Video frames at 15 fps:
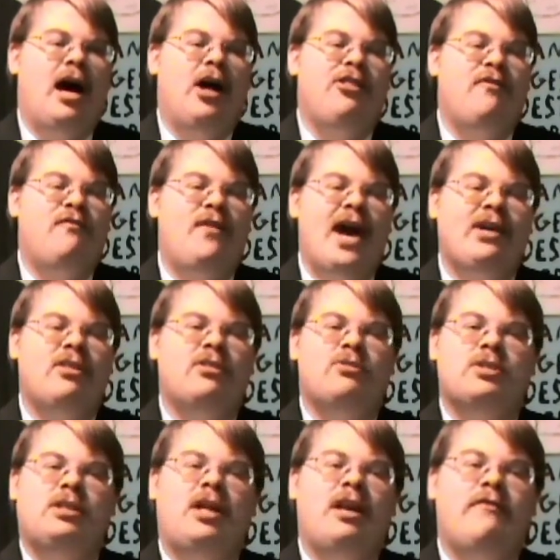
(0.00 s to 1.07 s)
The fact that
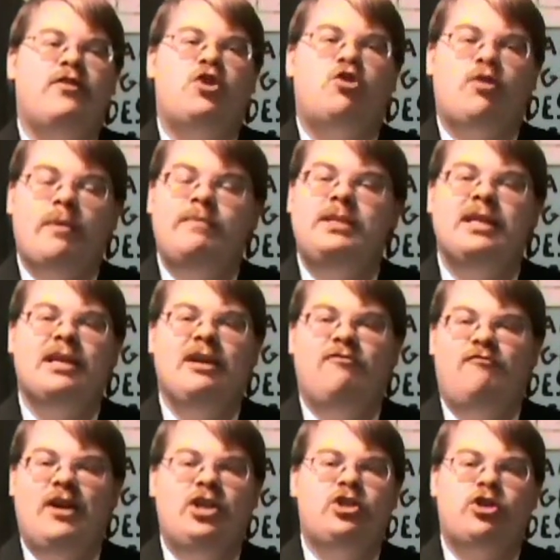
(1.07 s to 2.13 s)
there's a lot of cryptic
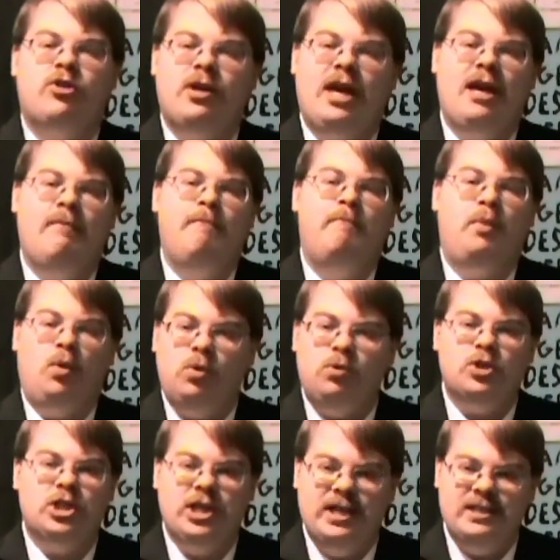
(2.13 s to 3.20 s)
adventure game
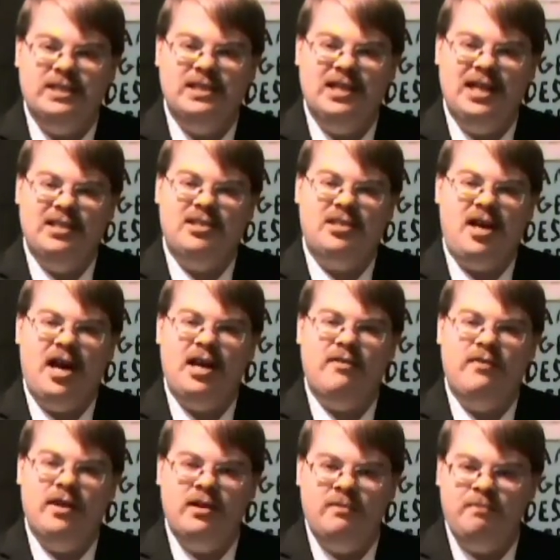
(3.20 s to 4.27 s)
bullshit inside
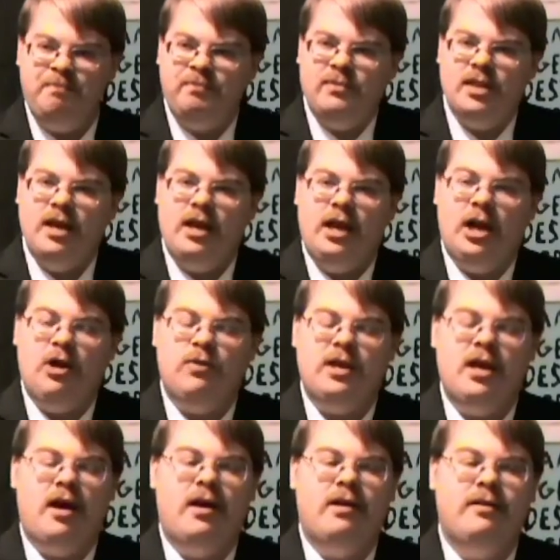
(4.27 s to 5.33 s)
of it. You know,
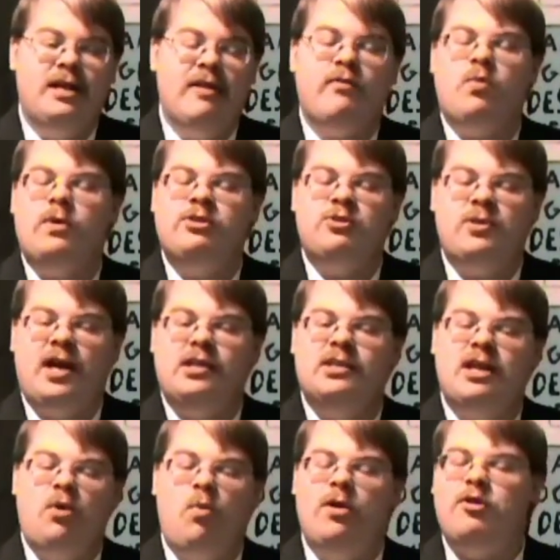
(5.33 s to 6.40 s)
the Neverwinter Nights
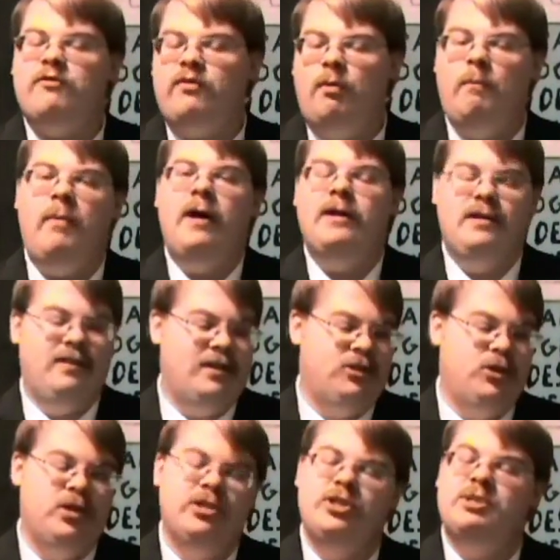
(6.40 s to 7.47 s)
had a wonderful button
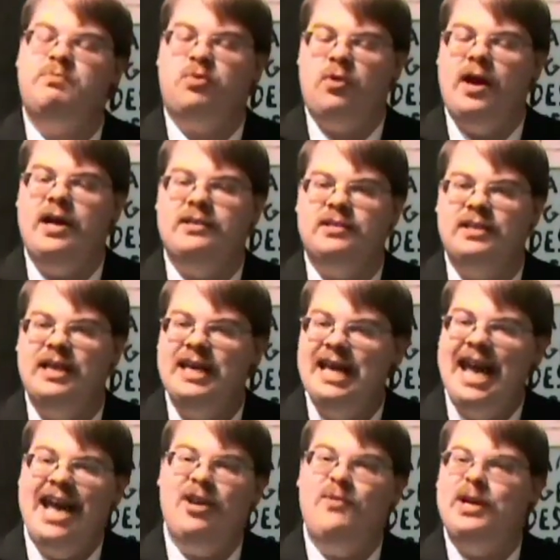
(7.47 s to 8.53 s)
that you could just press,
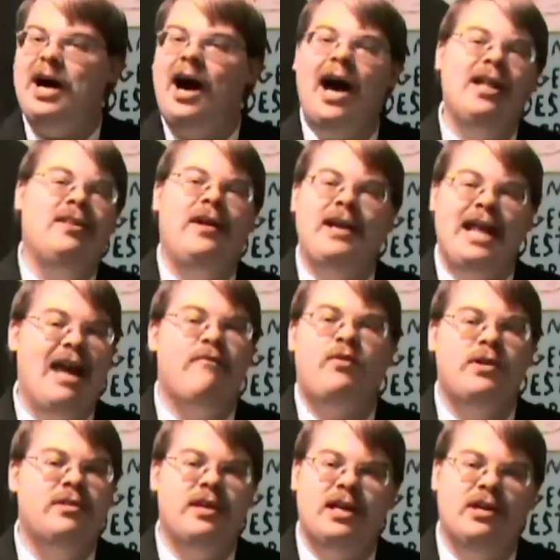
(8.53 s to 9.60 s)
and it would highlight
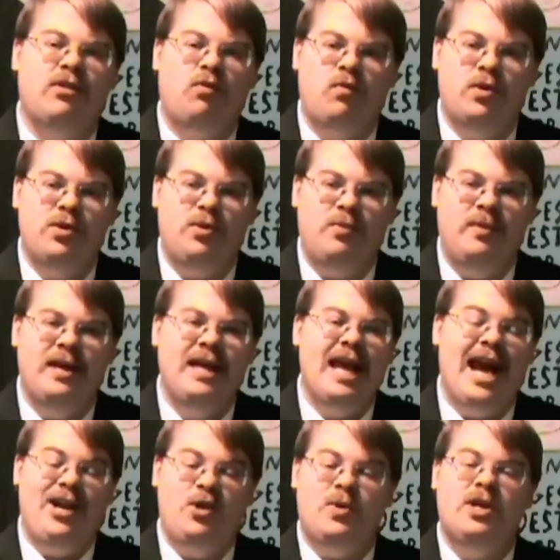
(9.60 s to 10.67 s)
everything in the room,
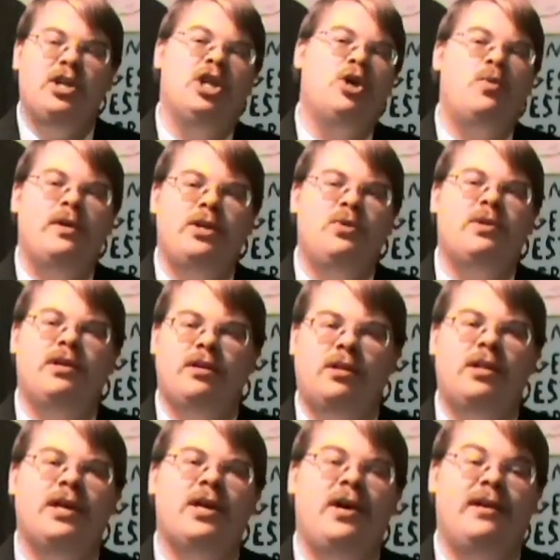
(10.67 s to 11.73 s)
and you can know what you can
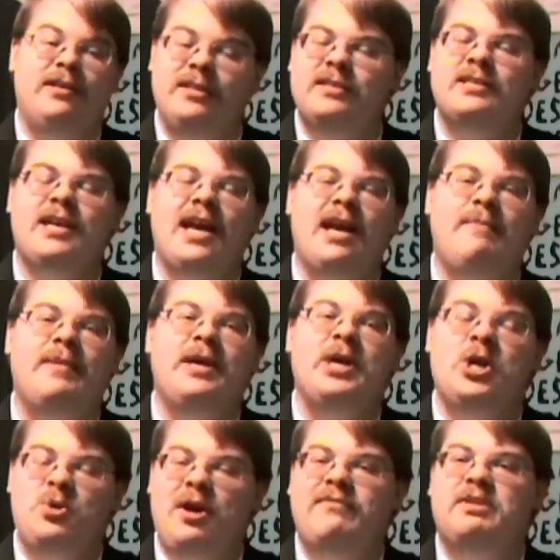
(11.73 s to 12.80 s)
click on. In this game,
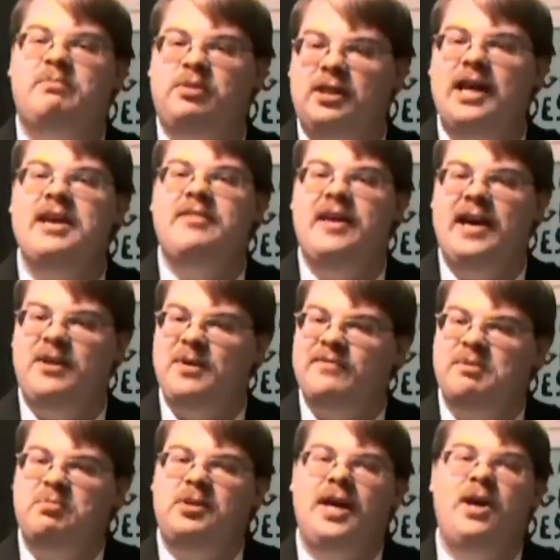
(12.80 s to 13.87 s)
you have to play that. You have
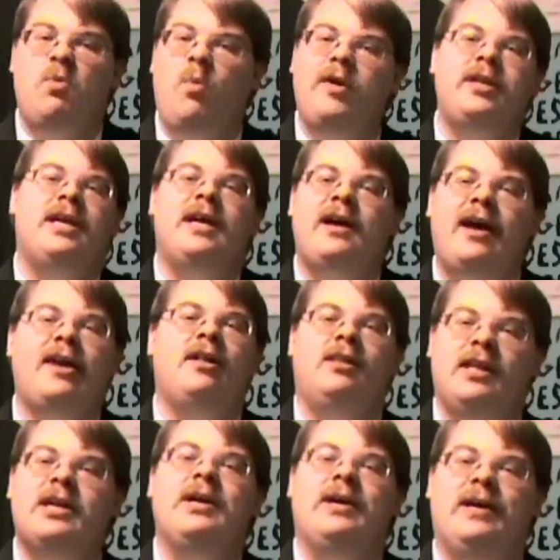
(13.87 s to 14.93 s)
to play, what can I
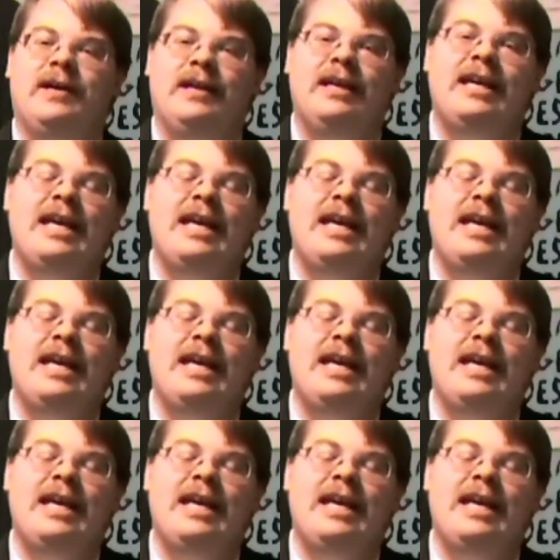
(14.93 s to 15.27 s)
click on?